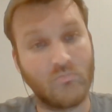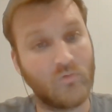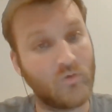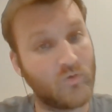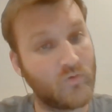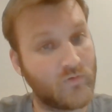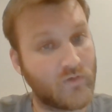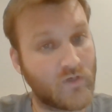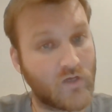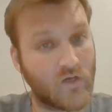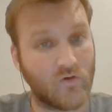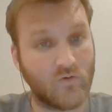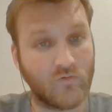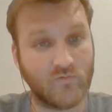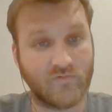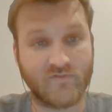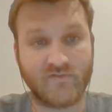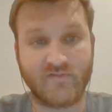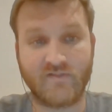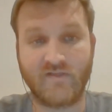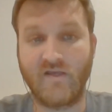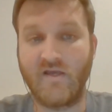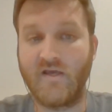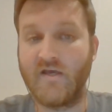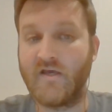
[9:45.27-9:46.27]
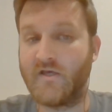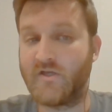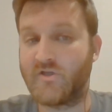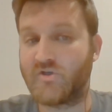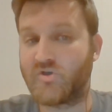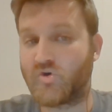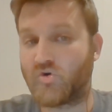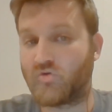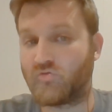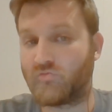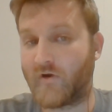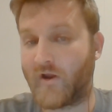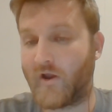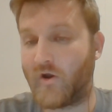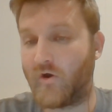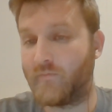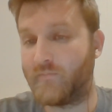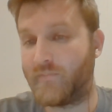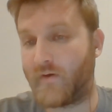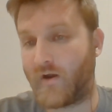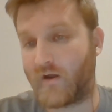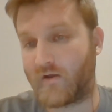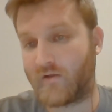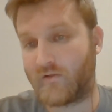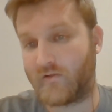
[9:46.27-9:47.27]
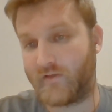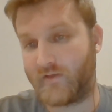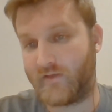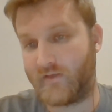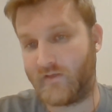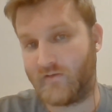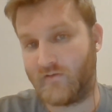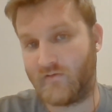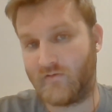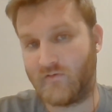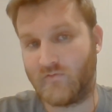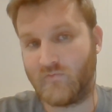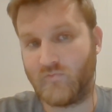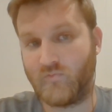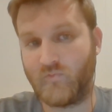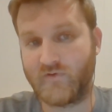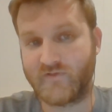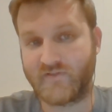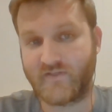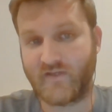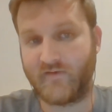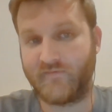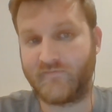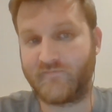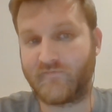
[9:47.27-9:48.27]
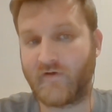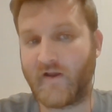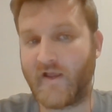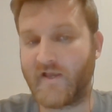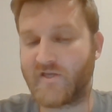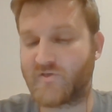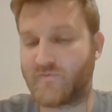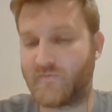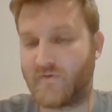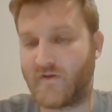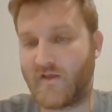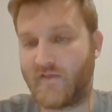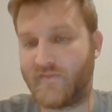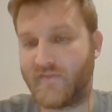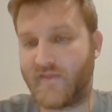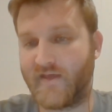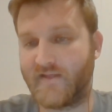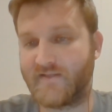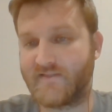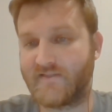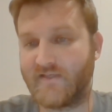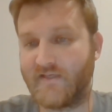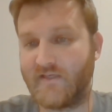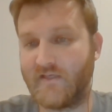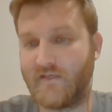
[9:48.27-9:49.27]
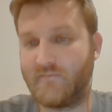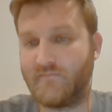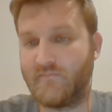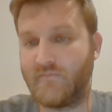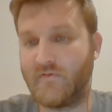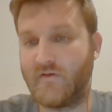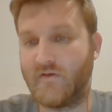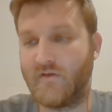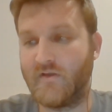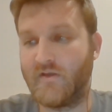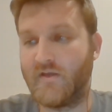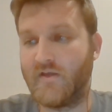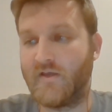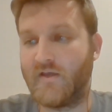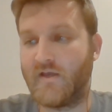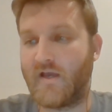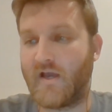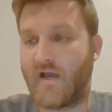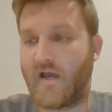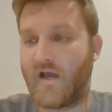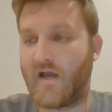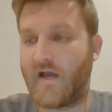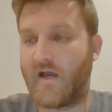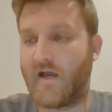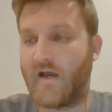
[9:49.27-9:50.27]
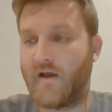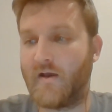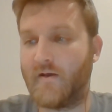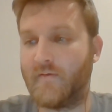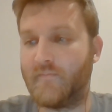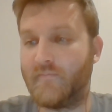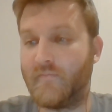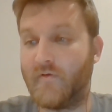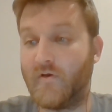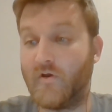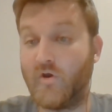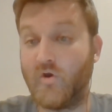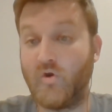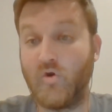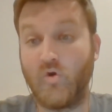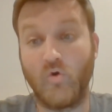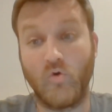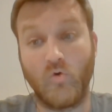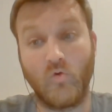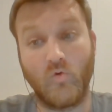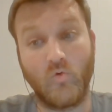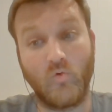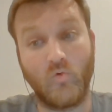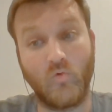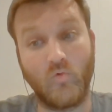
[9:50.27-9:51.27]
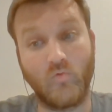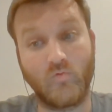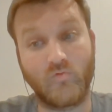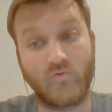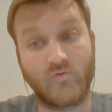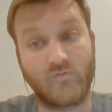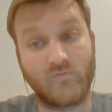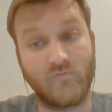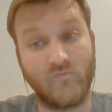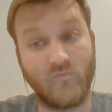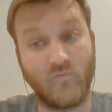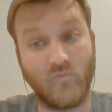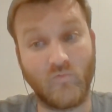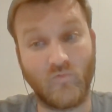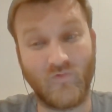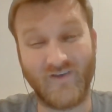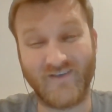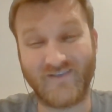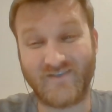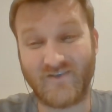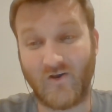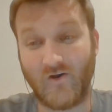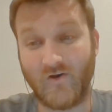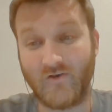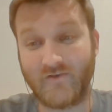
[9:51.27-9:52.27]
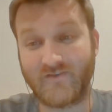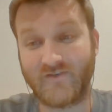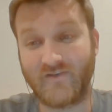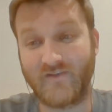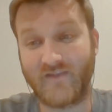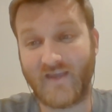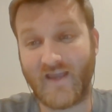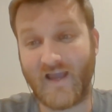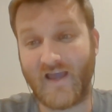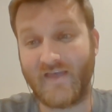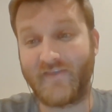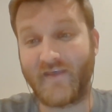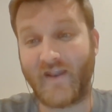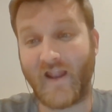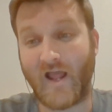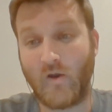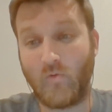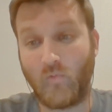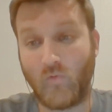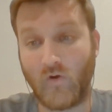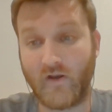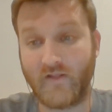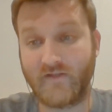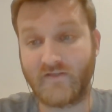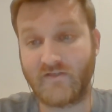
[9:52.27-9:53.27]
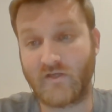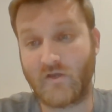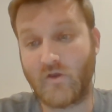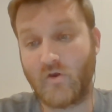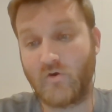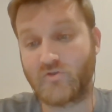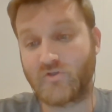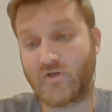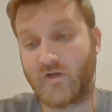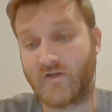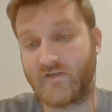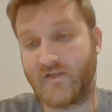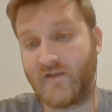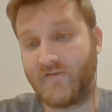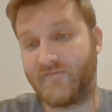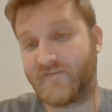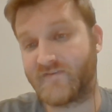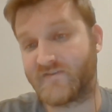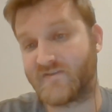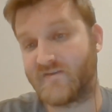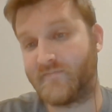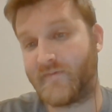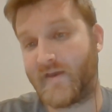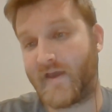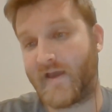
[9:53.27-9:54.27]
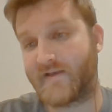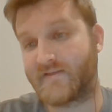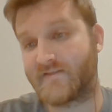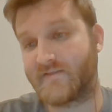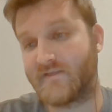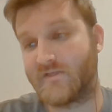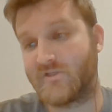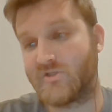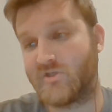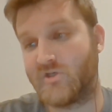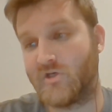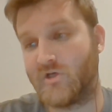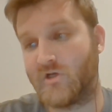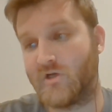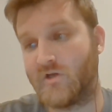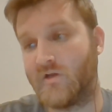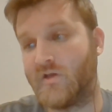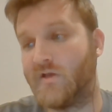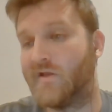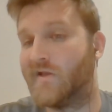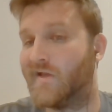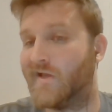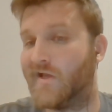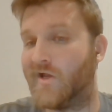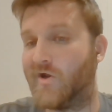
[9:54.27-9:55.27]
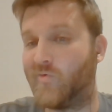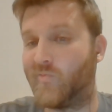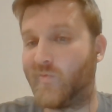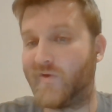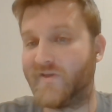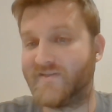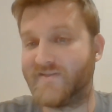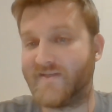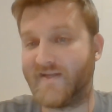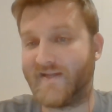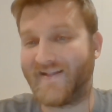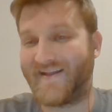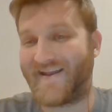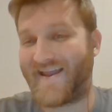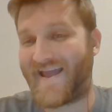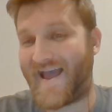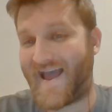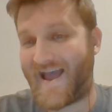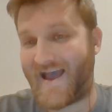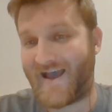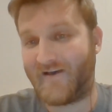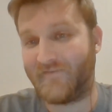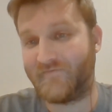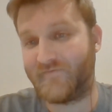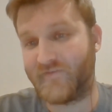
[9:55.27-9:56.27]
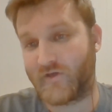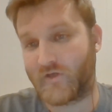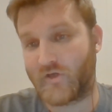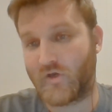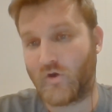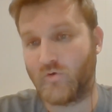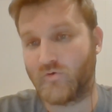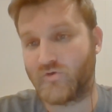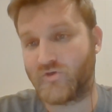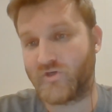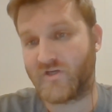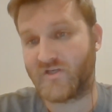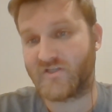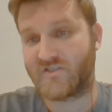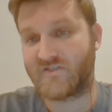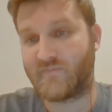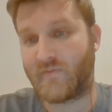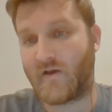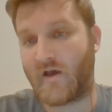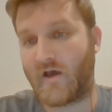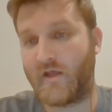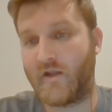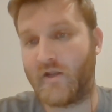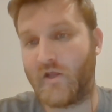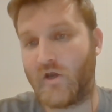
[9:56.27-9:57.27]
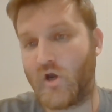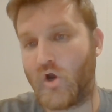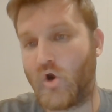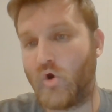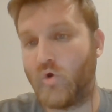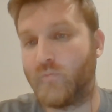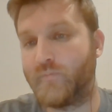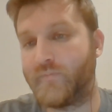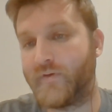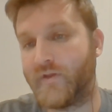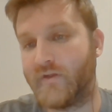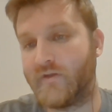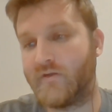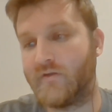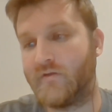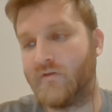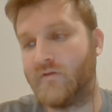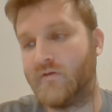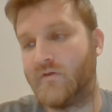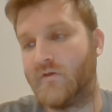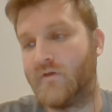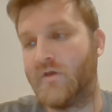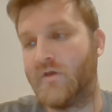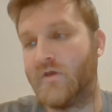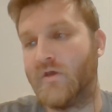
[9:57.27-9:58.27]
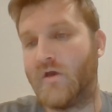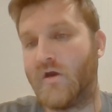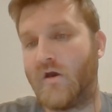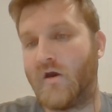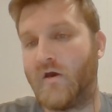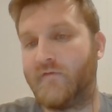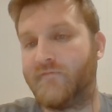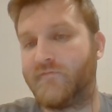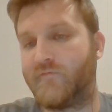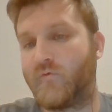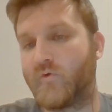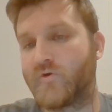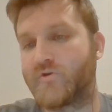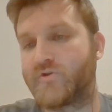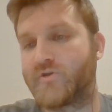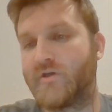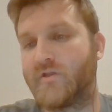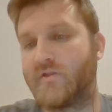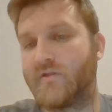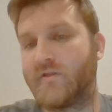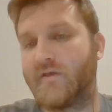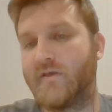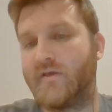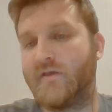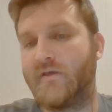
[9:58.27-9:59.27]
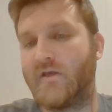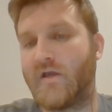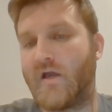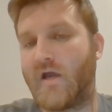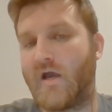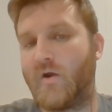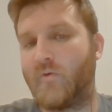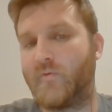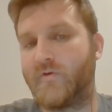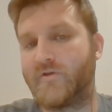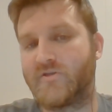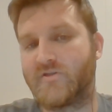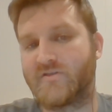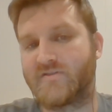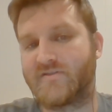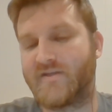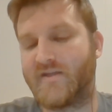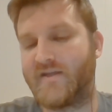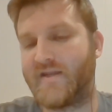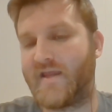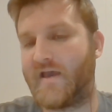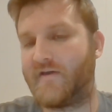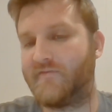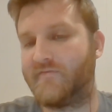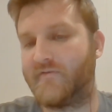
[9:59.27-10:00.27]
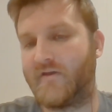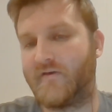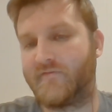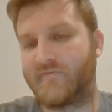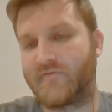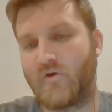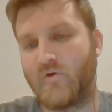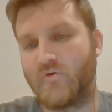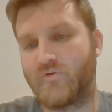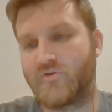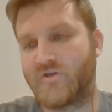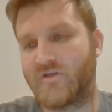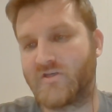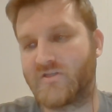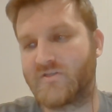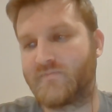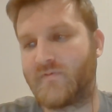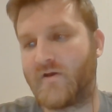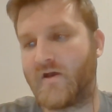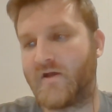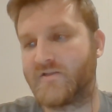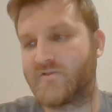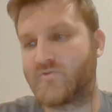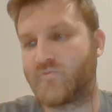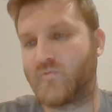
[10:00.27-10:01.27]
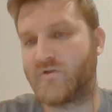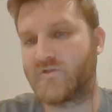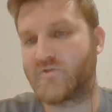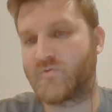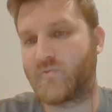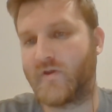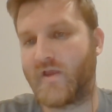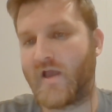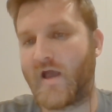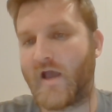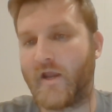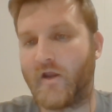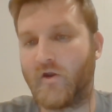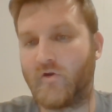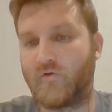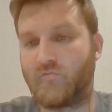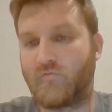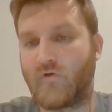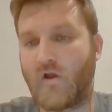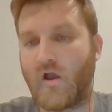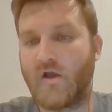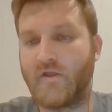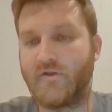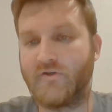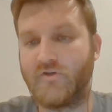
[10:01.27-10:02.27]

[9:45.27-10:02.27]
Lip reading: knows? Terrell Buckley was a freshman on that team, who is also the guy that I wanted to coach our defensive backs this year. We didn't have the coaching spot open, unfortunately. We just didn't have enough coaching spots once we hired Ron